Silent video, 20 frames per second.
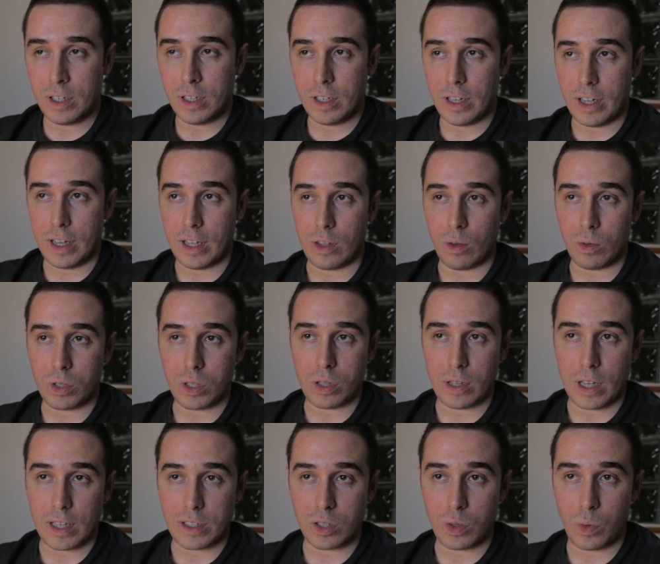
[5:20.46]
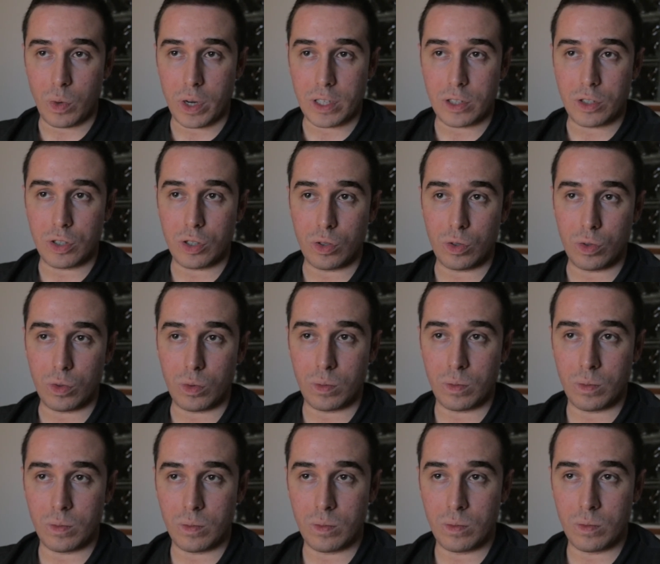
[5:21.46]
and that's the way to
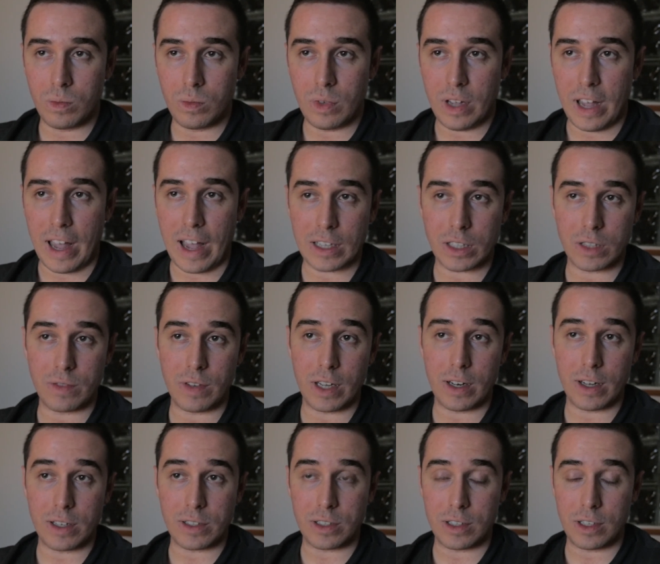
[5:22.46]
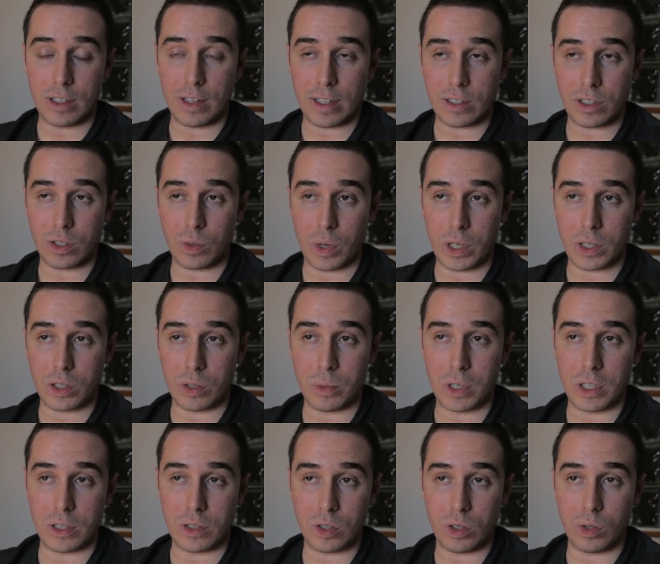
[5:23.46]
activate SE. That's the way to
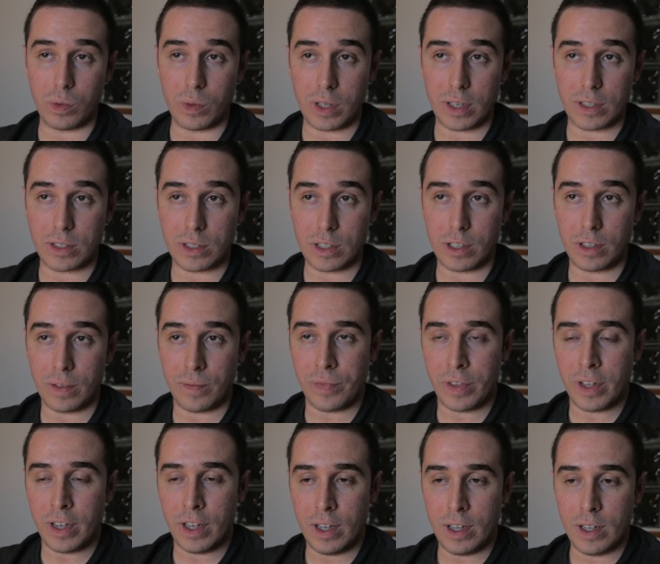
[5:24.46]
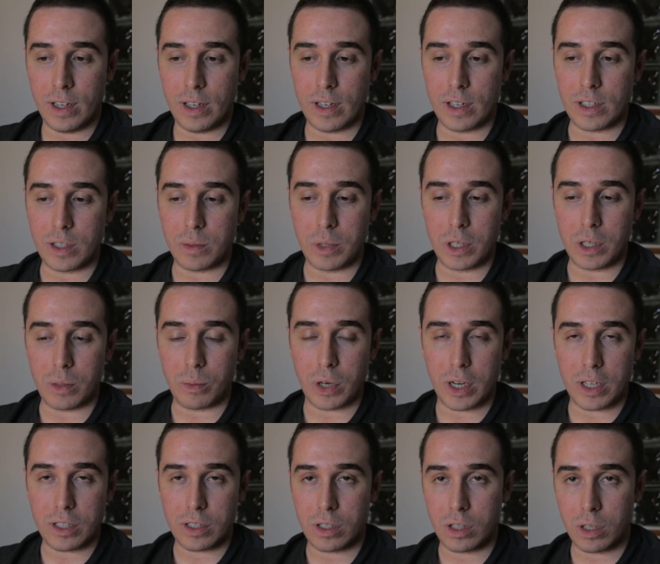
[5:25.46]
be in tune with SE. It's being
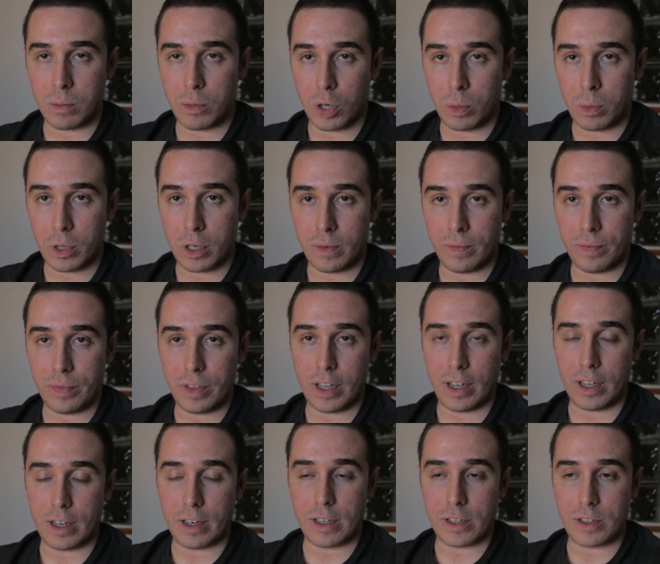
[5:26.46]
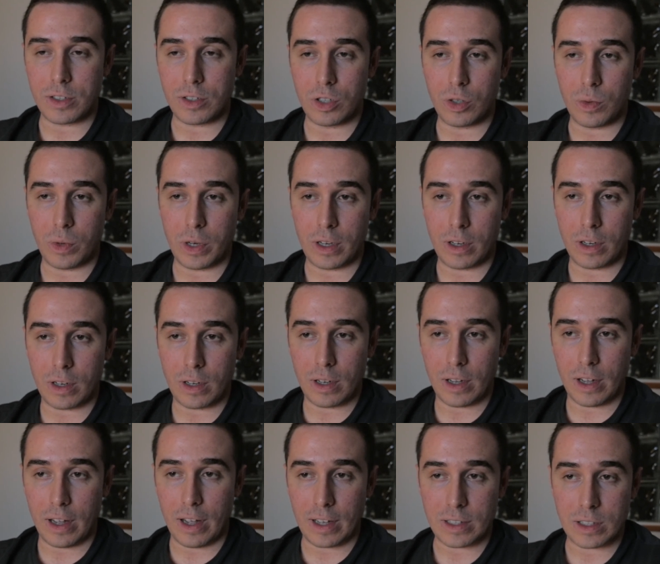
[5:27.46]
present in the moment, and it's doing
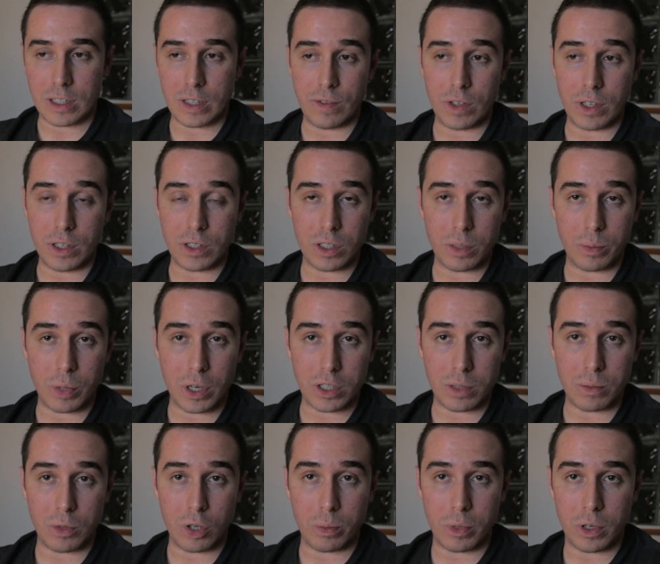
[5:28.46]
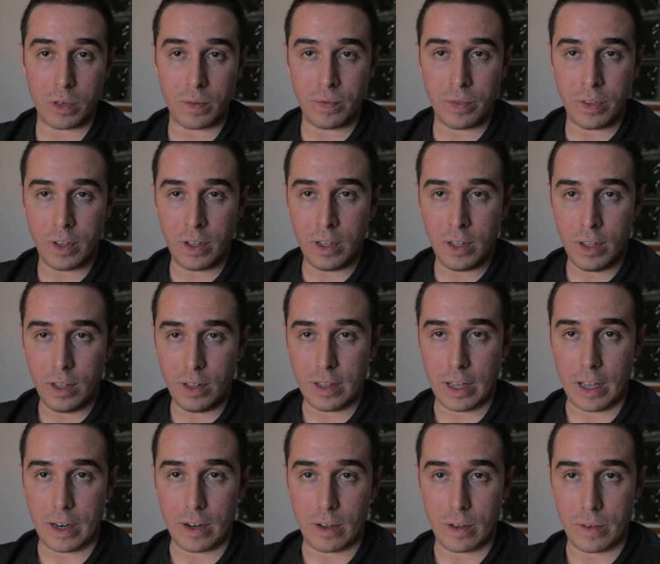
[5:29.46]
activities in the present moment
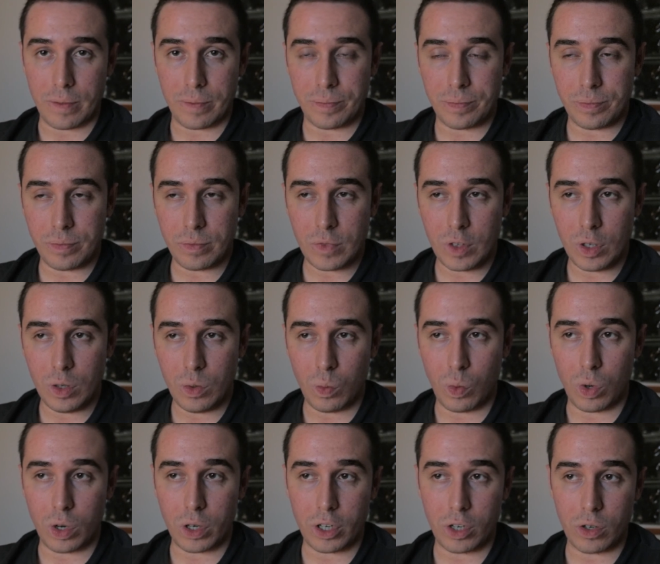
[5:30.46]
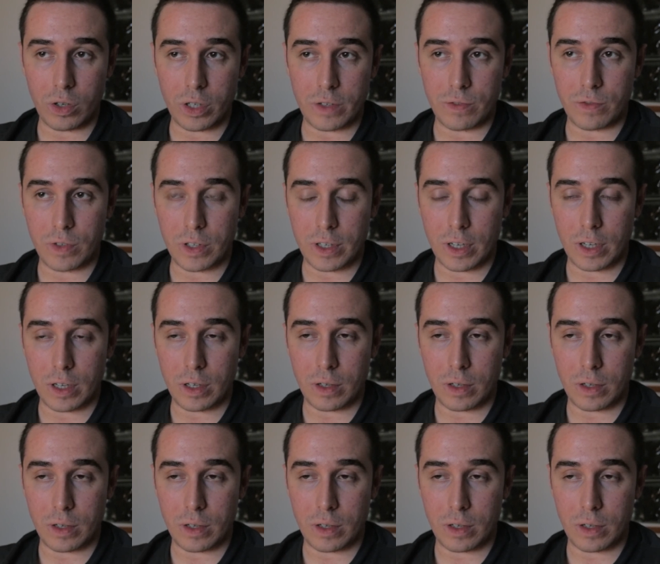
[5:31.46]
that work your different